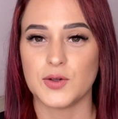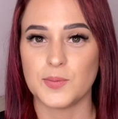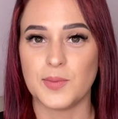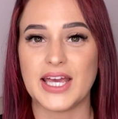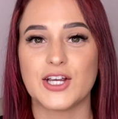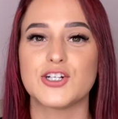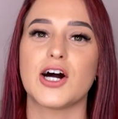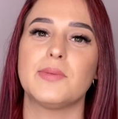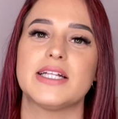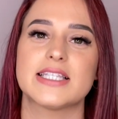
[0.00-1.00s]
make your
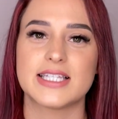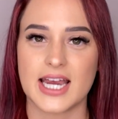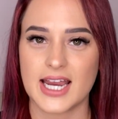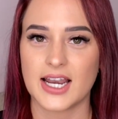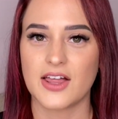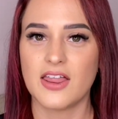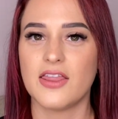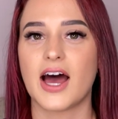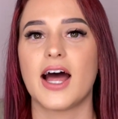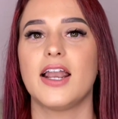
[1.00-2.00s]
dominant state
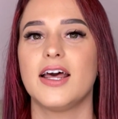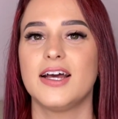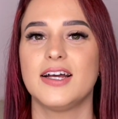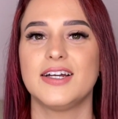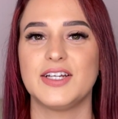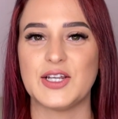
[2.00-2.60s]
that, you